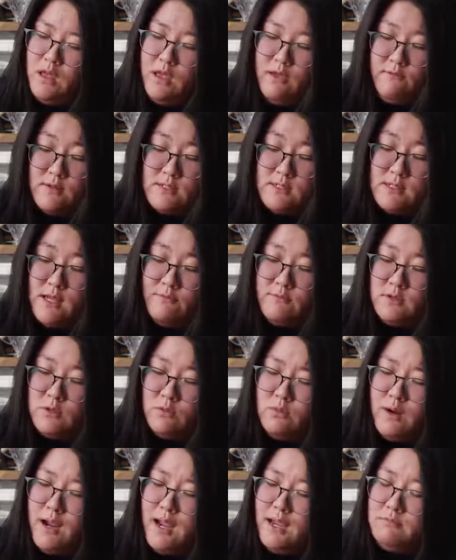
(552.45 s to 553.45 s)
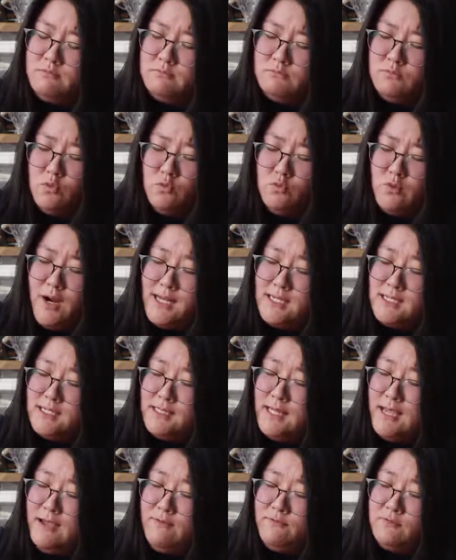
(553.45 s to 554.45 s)
If it's left to right, right to
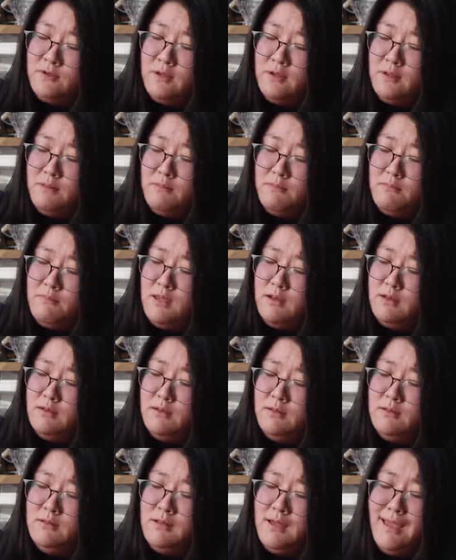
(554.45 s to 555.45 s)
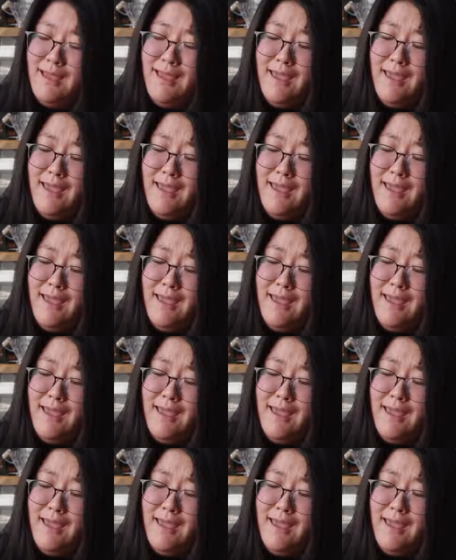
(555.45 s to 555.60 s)
left, middle,